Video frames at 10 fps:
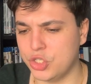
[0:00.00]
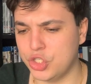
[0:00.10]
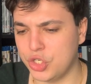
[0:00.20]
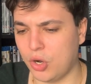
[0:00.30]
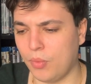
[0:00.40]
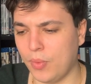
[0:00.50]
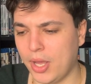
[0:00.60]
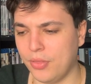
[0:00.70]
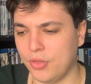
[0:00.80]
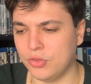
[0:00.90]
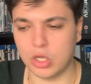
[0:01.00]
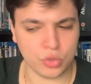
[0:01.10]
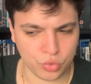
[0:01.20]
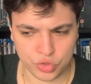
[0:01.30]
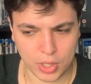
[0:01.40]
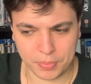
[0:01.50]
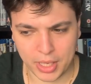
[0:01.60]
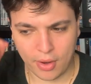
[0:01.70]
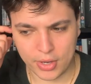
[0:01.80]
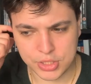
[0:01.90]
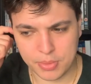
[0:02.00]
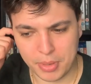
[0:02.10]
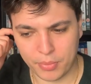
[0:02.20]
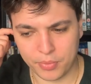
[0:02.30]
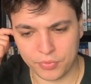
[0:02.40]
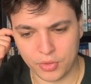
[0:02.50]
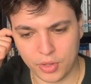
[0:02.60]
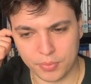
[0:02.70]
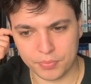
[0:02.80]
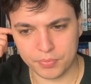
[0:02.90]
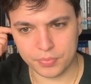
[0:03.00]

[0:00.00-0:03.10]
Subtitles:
shot where the Donald Trump character met with the